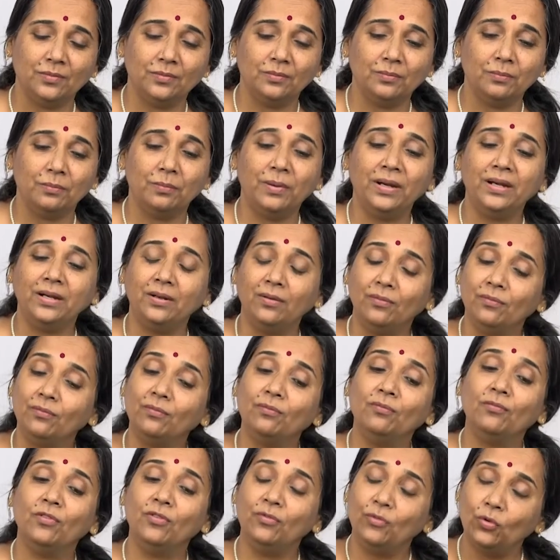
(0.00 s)
But
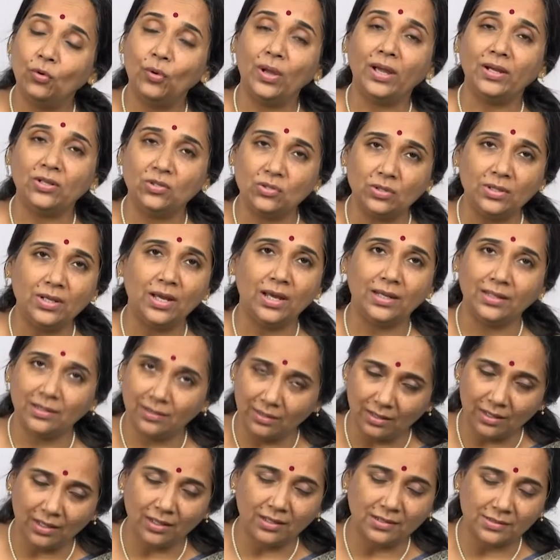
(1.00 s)
if you actually
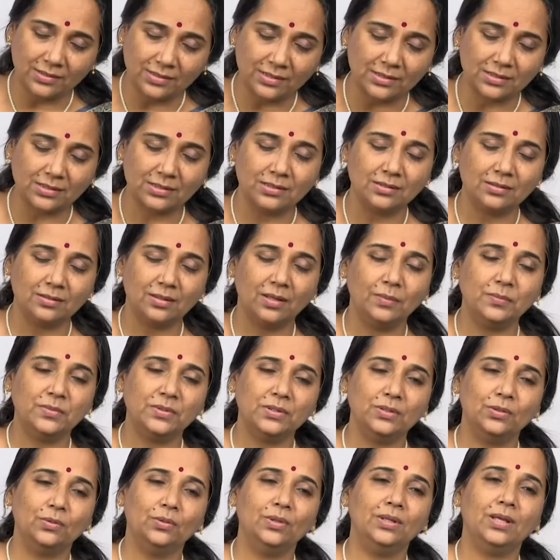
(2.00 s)
analyze
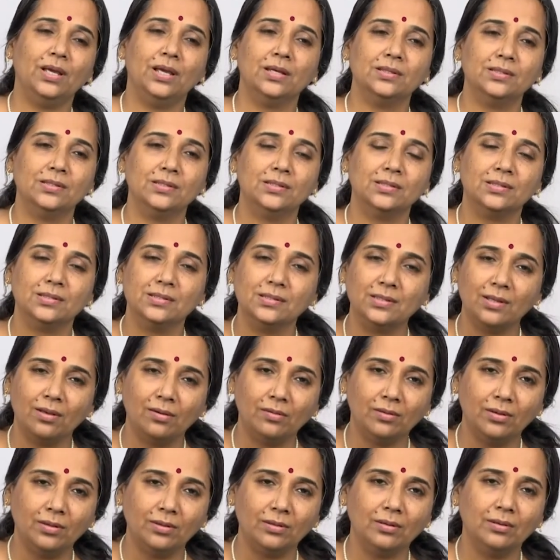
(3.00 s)
Hamsadhwani as it is
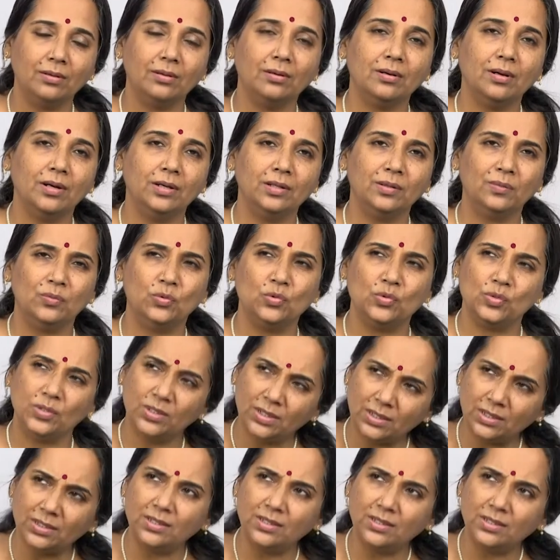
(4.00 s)
sung in Carnatic music,